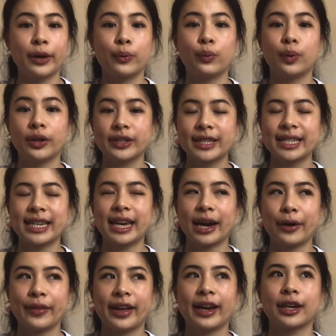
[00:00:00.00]
but we'll see
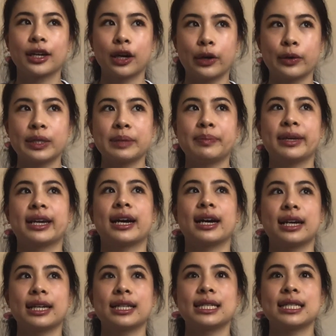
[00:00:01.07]
how that goes
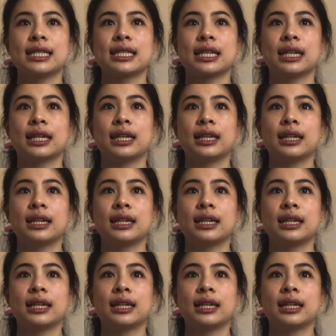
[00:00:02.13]
because